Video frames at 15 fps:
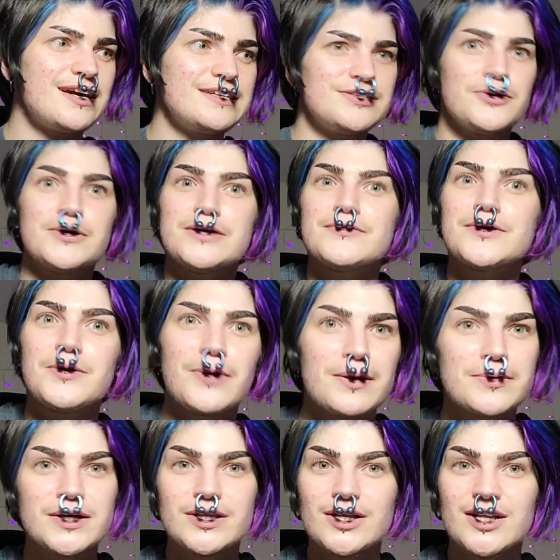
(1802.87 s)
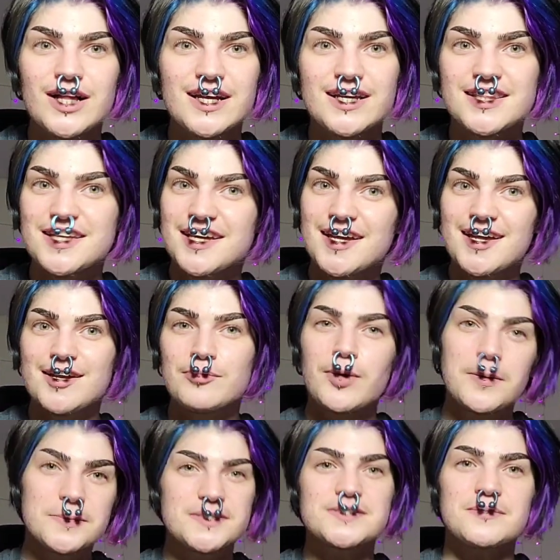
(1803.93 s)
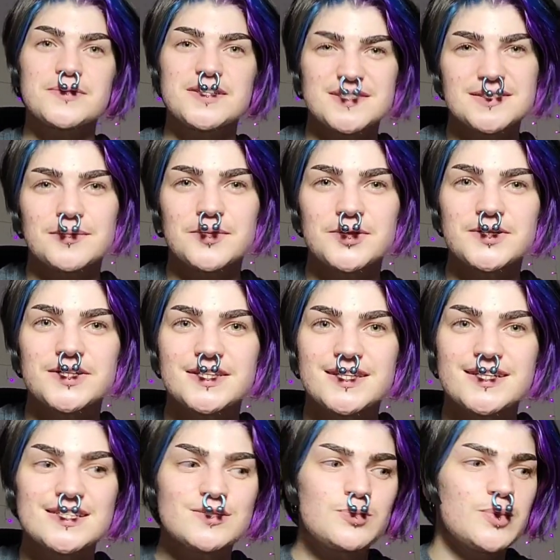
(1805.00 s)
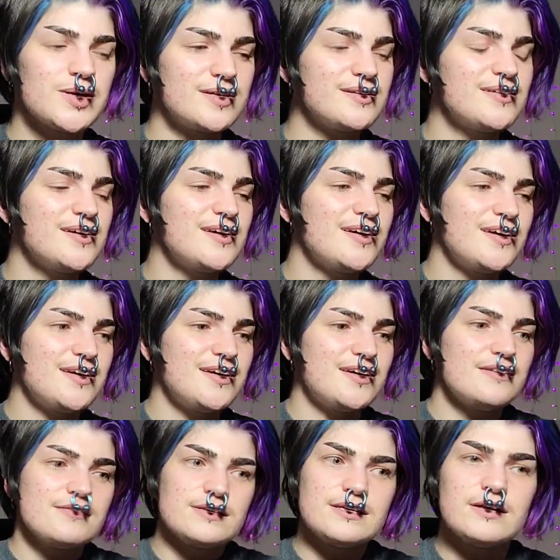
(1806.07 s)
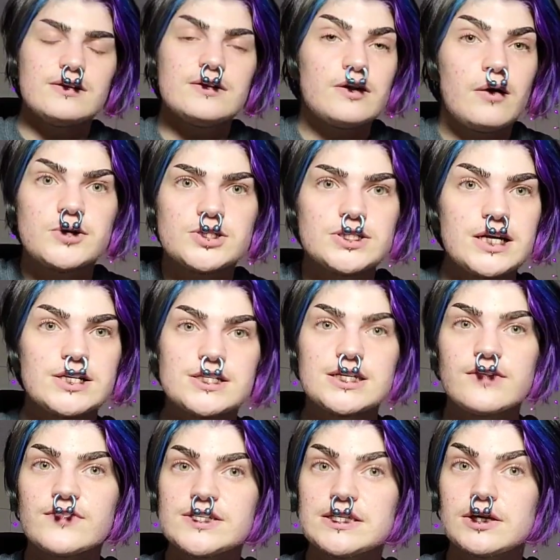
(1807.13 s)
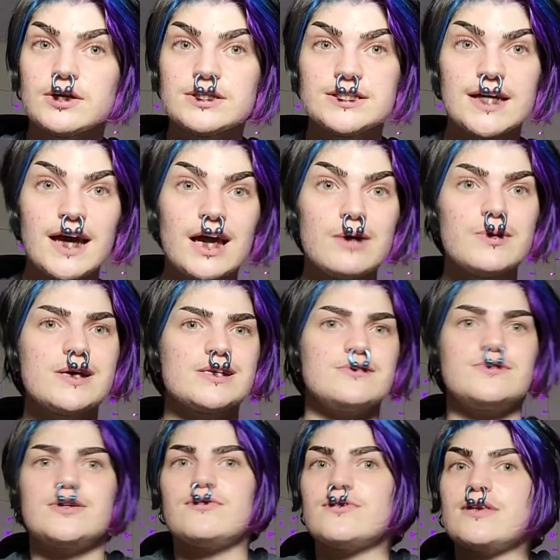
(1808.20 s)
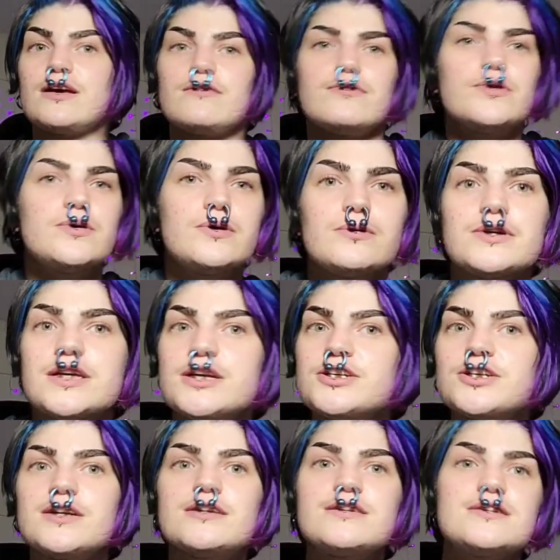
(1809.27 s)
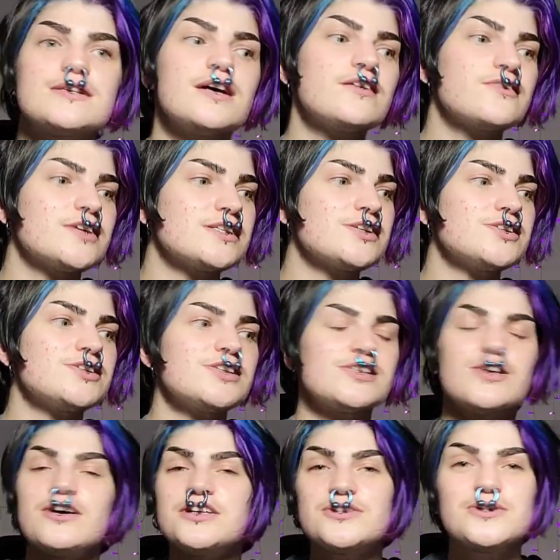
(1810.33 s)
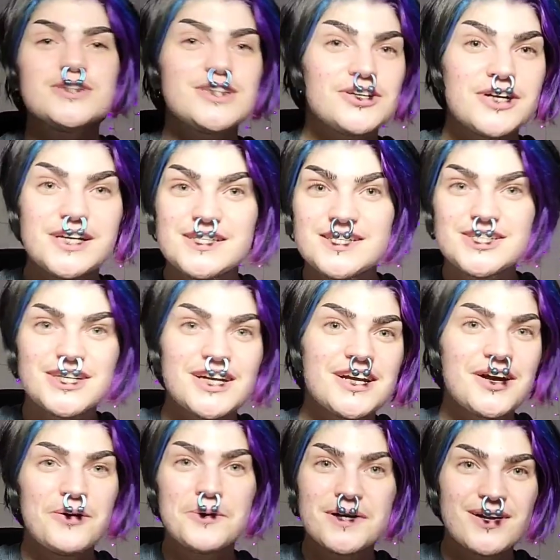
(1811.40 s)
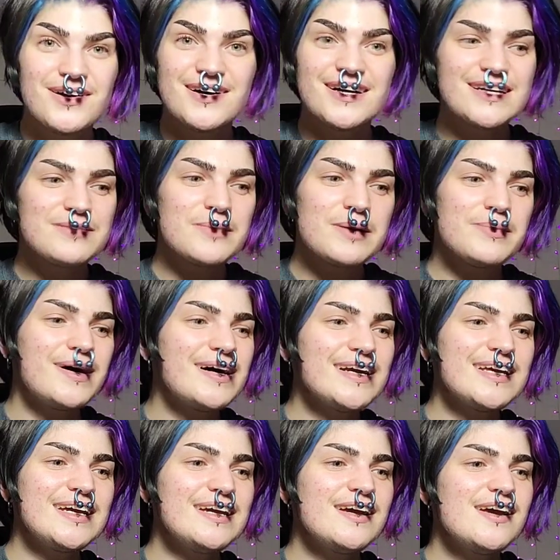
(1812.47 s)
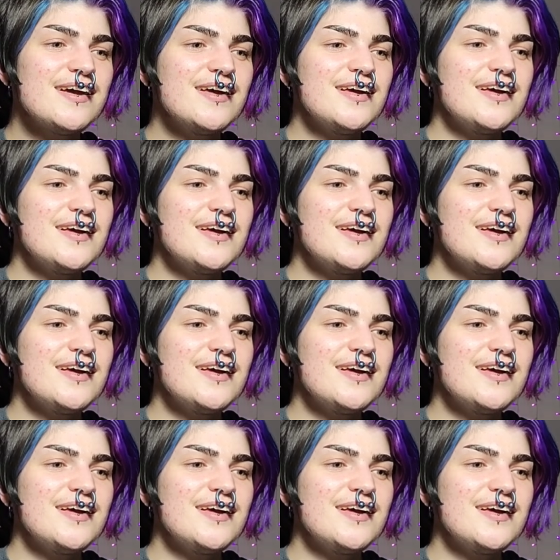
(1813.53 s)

and I don't even know what I'm going to look like at the end. Probably something similar to this, but it almost changes every single day because of different like fluid retention and stuff, because there's just all sorts of crazy shit going on in my body.